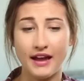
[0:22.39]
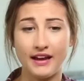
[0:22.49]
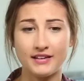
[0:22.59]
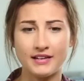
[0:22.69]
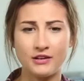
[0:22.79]

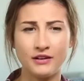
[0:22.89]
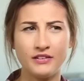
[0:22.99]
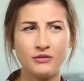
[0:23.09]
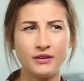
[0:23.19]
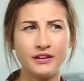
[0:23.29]
and I don't
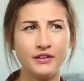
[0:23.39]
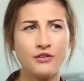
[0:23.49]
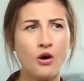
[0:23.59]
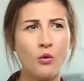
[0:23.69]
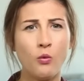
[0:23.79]
even really
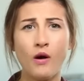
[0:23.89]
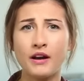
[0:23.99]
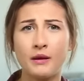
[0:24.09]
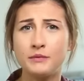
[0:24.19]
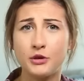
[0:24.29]
know what I'm